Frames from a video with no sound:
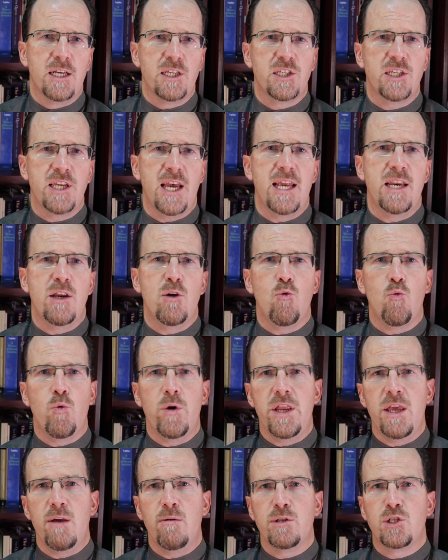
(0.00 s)
said
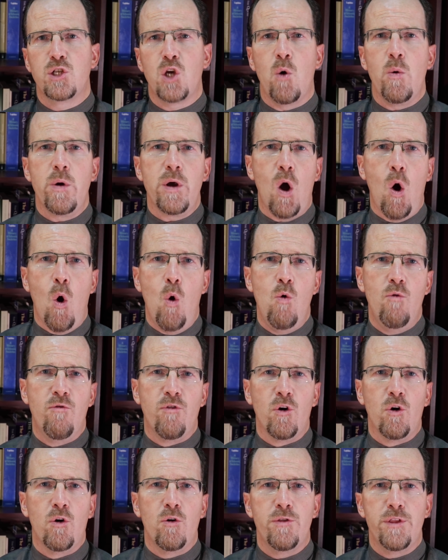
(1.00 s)
when he was going
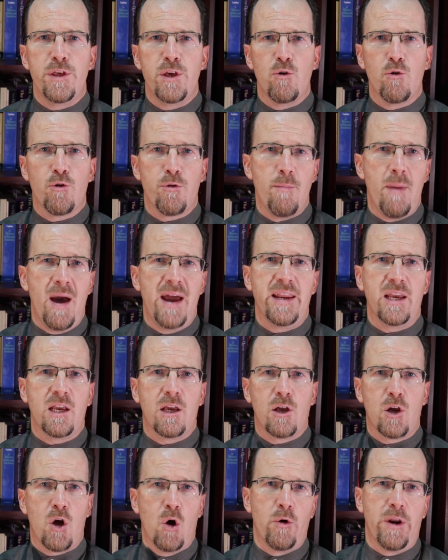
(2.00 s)
over the
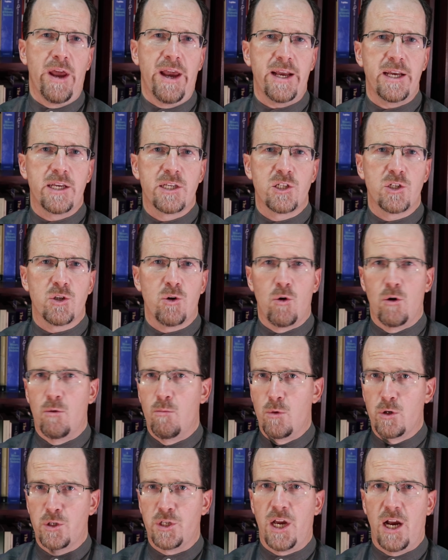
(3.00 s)
Uthmanic Codex, or
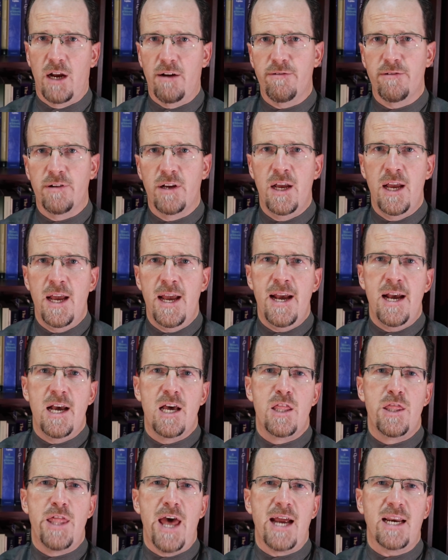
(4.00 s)
Mus'haf,
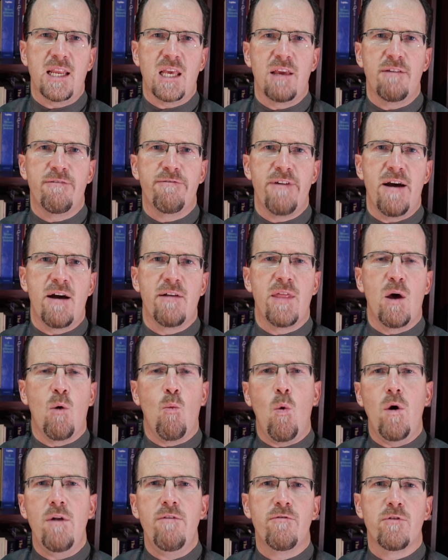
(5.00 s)
that he found
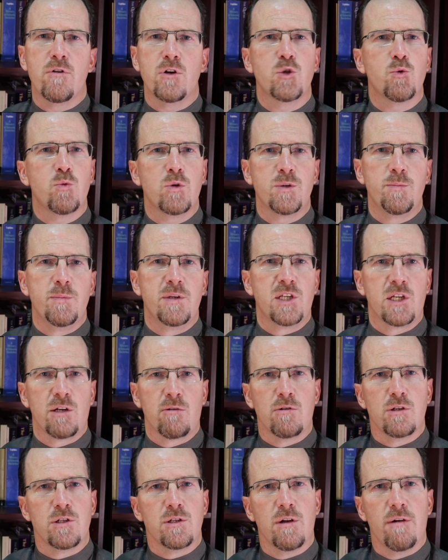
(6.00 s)
that one verse was missing.
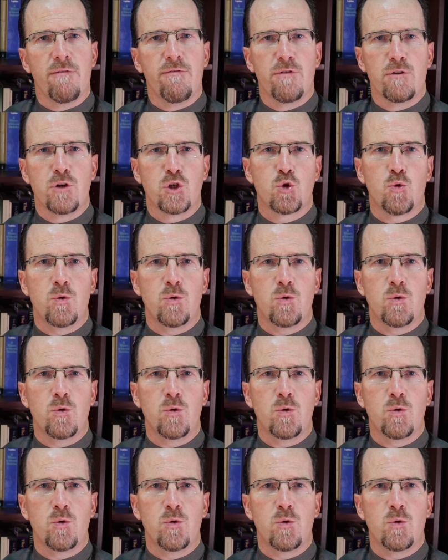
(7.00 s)
It was verse